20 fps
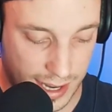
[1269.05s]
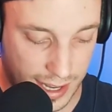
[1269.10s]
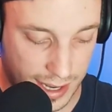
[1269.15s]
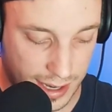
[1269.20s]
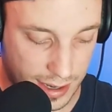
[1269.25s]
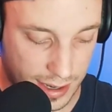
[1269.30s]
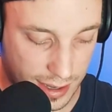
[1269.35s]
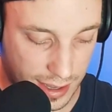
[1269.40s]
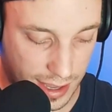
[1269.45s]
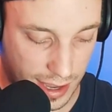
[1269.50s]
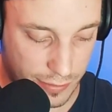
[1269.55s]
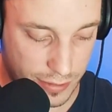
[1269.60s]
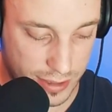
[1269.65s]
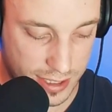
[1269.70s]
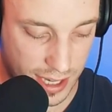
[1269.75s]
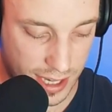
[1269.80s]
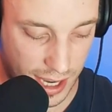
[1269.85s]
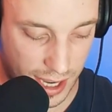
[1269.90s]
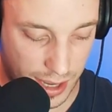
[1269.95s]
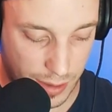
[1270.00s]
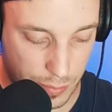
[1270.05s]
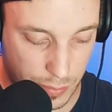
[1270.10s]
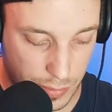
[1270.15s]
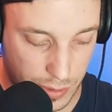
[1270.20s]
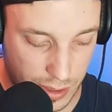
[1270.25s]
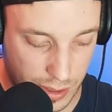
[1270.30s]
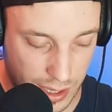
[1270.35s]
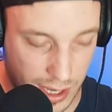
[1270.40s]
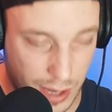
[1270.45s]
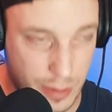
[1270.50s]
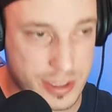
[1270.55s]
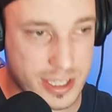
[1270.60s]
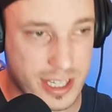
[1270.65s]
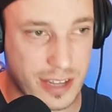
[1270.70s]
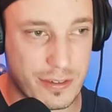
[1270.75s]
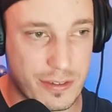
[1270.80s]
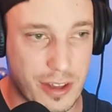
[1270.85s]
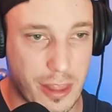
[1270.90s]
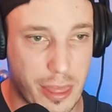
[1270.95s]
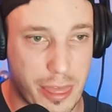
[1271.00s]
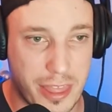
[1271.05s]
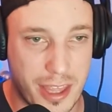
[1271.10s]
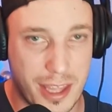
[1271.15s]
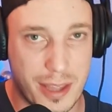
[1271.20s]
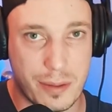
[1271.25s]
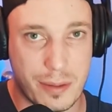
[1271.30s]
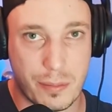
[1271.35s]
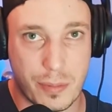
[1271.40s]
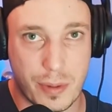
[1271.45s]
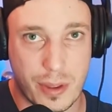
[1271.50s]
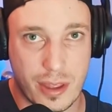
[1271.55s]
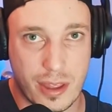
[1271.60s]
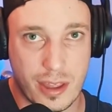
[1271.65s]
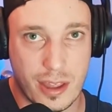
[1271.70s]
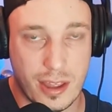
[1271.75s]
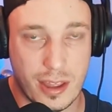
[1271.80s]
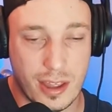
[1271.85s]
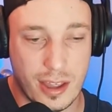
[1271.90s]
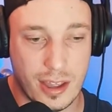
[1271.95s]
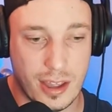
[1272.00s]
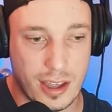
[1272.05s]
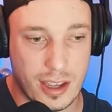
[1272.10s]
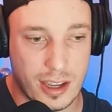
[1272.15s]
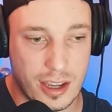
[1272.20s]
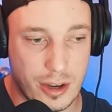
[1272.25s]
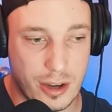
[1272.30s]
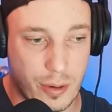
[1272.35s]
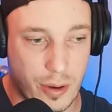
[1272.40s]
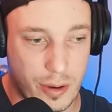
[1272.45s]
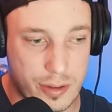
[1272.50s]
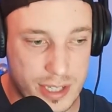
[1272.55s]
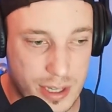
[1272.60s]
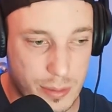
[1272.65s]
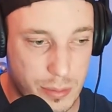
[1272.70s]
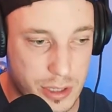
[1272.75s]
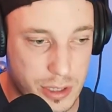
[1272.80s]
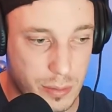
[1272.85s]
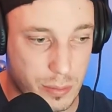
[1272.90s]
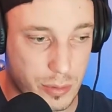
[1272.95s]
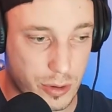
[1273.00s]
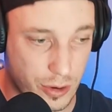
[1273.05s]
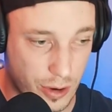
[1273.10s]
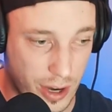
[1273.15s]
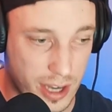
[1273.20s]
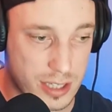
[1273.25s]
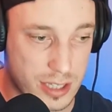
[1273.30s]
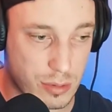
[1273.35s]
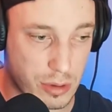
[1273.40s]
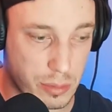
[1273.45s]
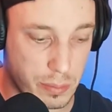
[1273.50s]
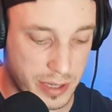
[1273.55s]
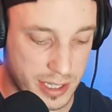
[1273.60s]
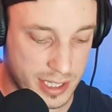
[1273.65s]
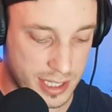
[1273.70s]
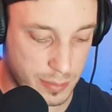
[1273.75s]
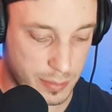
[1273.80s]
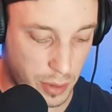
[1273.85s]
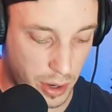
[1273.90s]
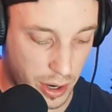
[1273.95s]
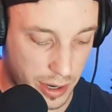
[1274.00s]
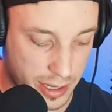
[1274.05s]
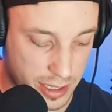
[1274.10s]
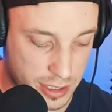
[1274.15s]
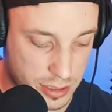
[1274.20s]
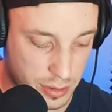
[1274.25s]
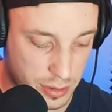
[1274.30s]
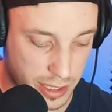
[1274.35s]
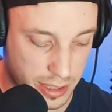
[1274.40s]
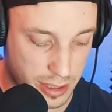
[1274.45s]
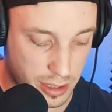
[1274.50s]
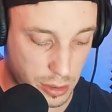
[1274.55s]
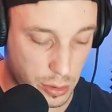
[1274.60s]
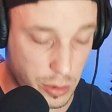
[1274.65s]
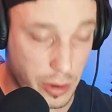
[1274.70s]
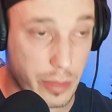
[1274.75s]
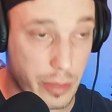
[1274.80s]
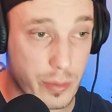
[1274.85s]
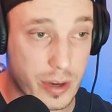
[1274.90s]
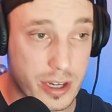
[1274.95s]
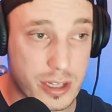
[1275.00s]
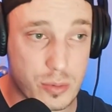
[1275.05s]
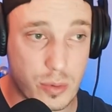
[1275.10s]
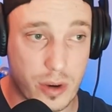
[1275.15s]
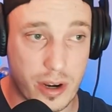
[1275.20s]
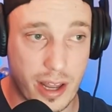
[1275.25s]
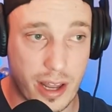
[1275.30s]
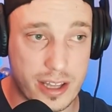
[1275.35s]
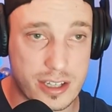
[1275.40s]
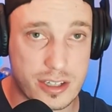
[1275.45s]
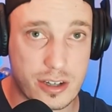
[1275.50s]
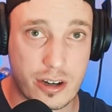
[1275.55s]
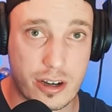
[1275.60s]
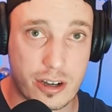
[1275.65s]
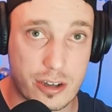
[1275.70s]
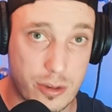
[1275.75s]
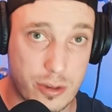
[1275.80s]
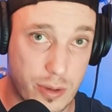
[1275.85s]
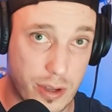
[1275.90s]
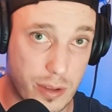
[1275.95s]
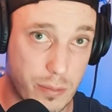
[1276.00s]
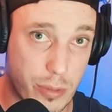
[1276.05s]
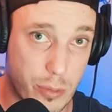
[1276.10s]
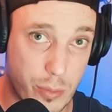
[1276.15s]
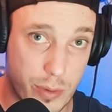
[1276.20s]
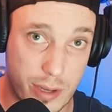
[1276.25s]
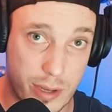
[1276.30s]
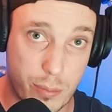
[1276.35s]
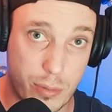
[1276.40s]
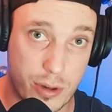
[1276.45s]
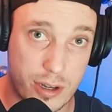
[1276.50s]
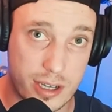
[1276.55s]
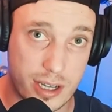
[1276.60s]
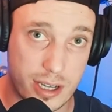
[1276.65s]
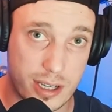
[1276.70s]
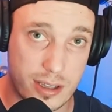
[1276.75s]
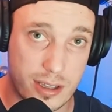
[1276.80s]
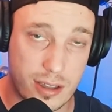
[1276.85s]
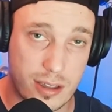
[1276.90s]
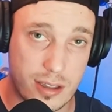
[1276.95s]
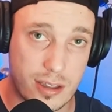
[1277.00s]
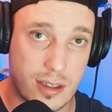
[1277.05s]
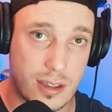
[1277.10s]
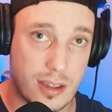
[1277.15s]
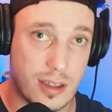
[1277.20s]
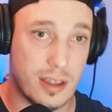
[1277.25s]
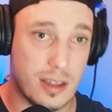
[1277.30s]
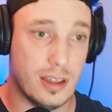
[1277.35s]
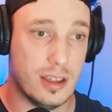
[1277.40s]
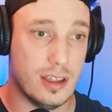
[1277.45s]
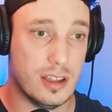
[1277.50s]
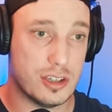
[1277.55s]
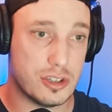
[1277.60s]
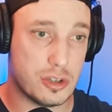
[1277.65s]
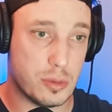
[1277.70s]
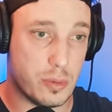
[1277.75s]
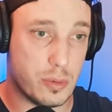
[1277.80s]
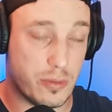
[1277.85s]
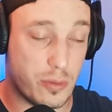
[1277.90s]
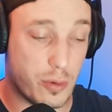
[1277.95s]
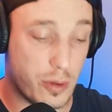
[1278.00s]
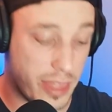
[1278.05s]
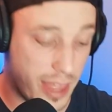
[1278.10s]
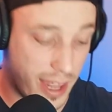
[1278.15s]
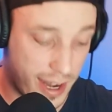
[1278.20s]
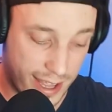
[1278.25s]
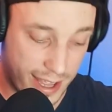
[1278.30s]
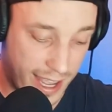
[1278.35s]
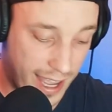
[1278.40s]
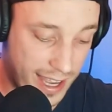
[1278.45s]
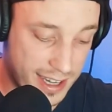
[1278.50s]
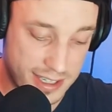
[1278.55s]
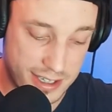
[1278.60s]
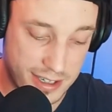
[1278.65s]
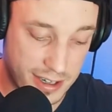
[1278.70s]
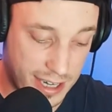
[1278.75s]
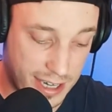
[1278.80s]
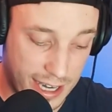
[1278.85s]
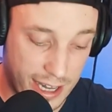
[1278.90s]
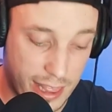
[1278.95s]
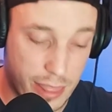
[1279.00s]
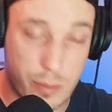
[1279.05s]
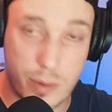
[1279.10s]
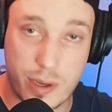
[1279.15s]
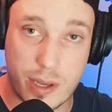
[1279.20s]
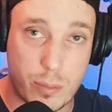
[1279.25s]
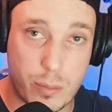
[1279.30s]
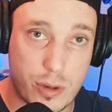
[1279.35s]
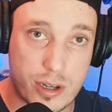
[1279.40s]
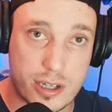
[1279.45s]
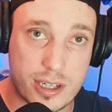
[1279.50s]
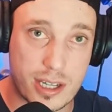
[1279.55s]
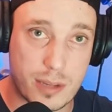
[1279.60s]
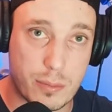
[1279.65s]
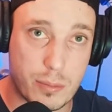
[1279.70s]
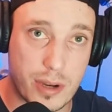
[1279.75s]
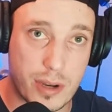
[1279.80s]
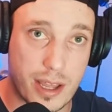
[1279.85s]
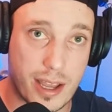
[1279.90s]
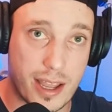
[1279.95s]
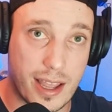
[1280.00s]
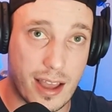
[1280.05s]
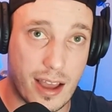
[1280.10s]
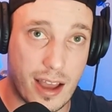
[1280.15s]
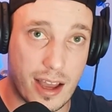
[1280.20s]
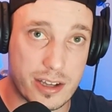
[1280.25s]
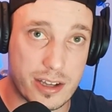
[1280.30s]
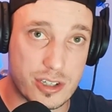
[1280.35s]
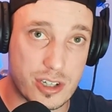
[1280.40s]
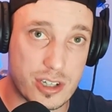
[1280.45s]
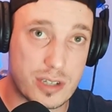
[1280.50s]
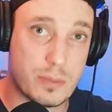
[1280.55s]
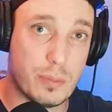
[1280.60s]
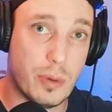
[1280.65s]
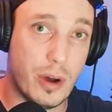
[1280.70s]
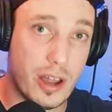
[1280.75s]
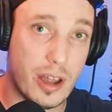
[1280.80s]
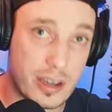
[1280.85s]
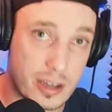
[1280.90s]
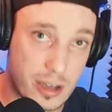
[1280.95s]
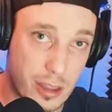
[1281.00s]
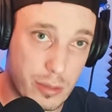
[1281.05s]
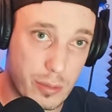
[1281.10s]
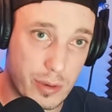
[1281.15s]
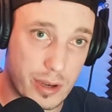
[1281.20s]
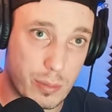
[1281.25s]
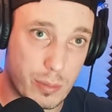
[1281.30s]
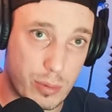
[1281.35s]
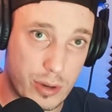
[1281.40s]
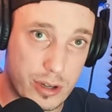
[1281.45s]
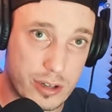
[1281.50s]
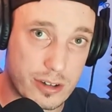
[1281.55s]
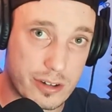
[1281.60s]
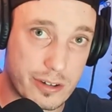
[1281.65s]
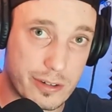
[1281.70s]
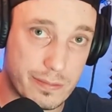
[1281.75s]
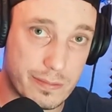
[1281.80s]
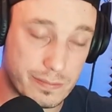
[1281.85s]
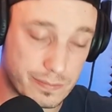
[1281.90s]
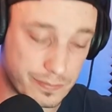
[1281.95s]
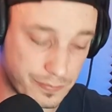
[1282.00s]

And every time I was given a theme, I was able to progress with PC modding. So like the Lord of the Rings one, I started doing 3D printing. So before that, I hadn't done any 3D printing, but I just bought a 3D printer.